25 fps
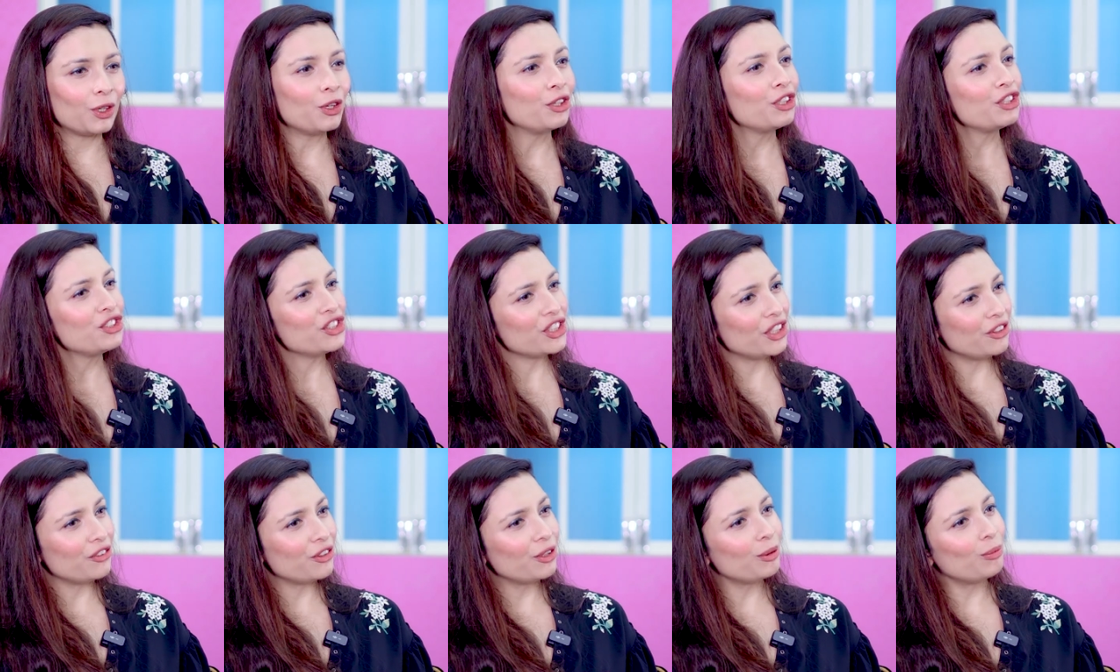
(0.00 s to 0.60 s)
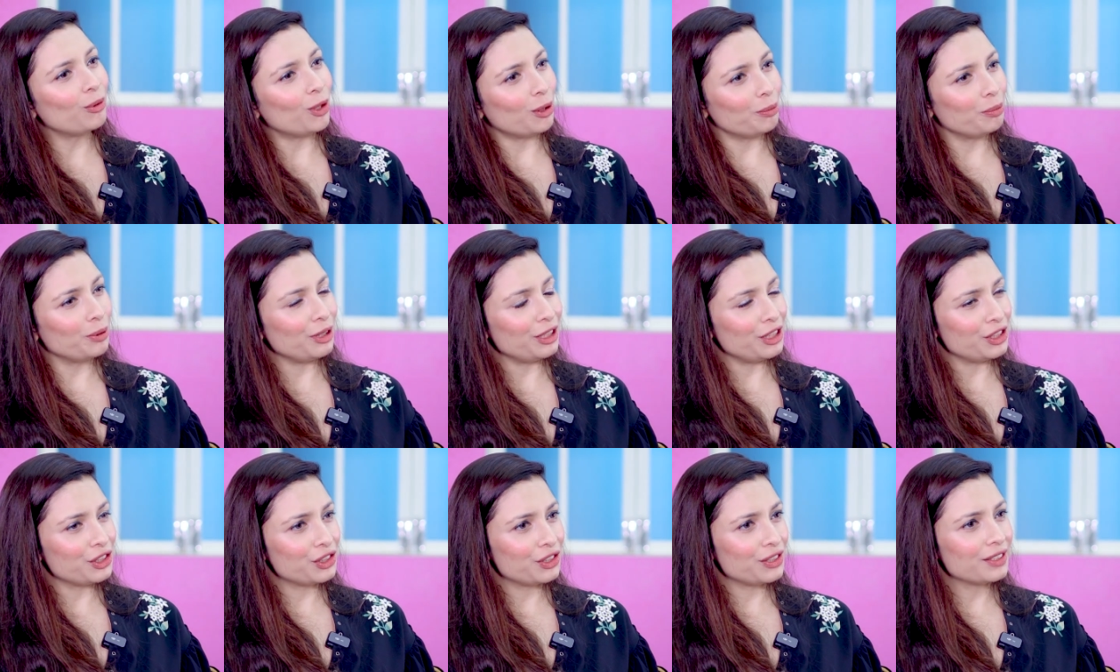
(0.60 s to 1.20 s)
on a general
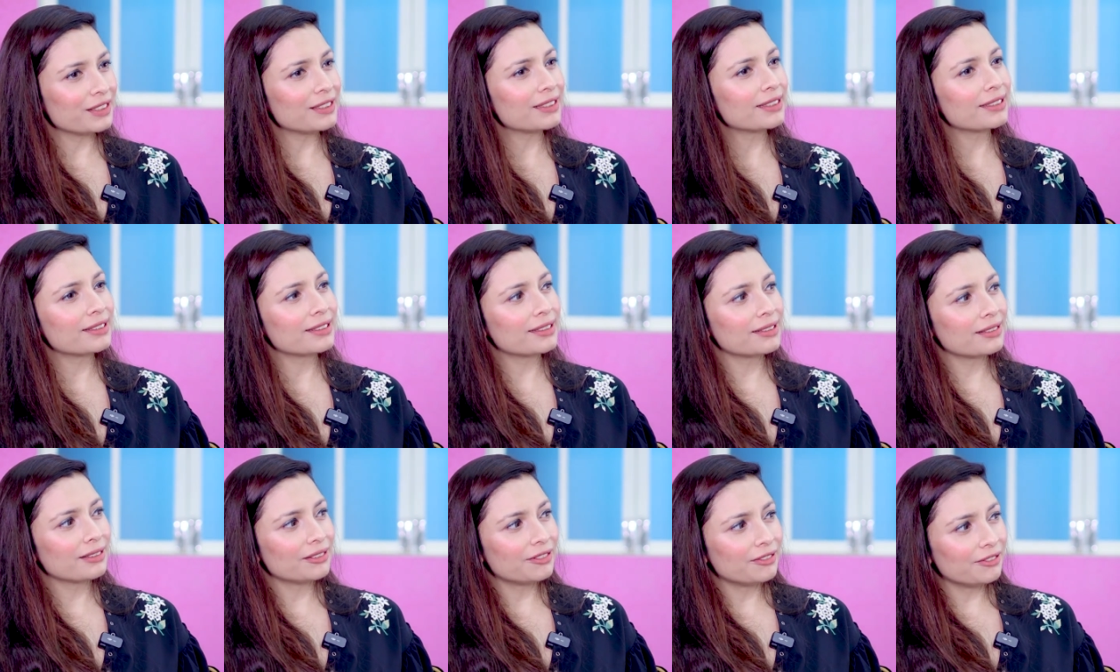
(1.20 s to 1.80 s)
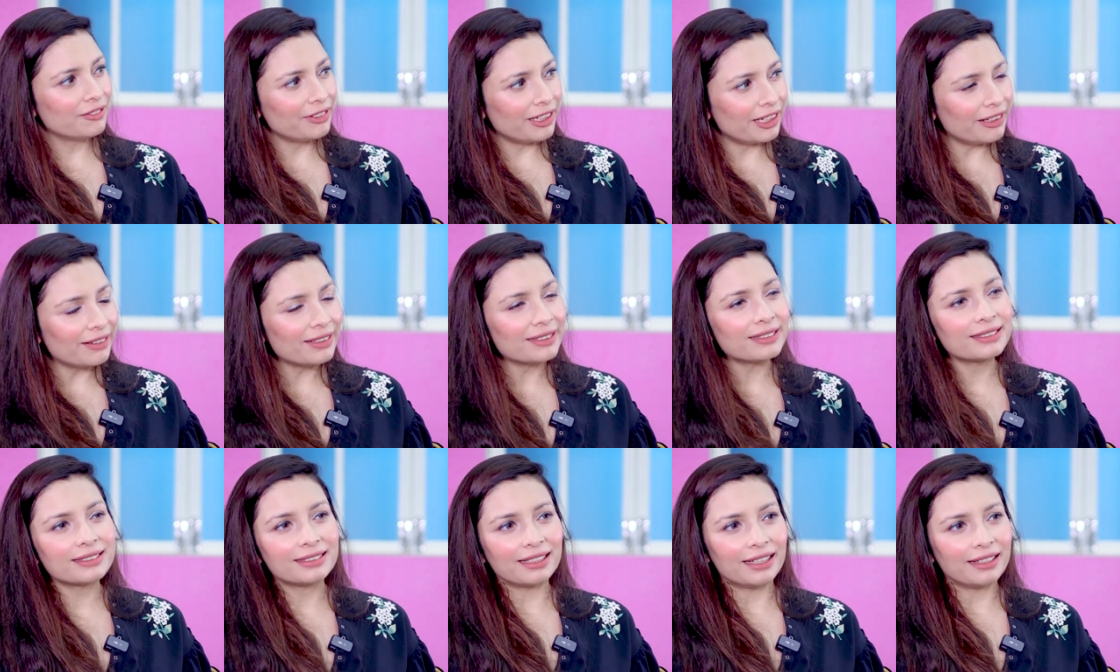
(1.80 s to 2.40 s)
population,
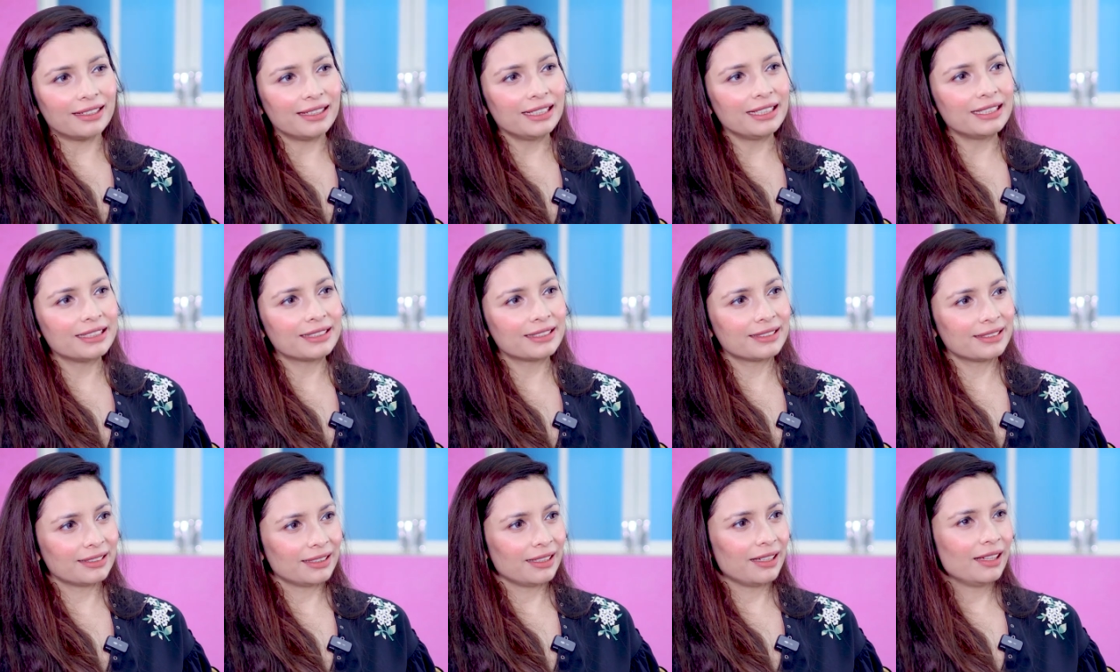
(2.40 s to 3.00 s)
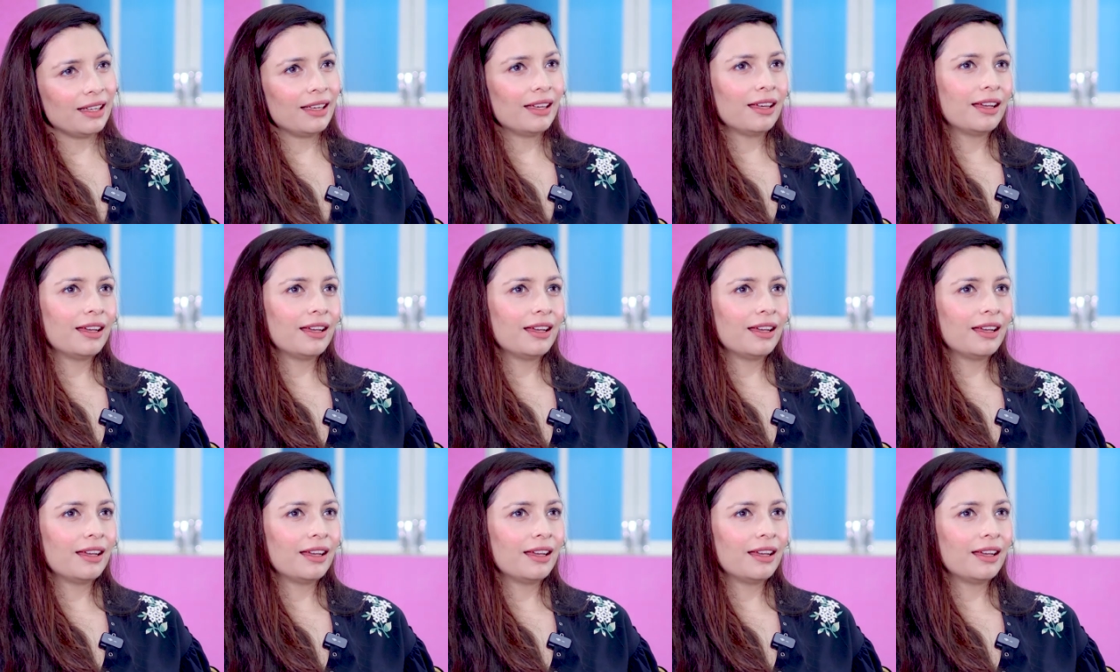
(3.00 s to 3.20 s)
various studies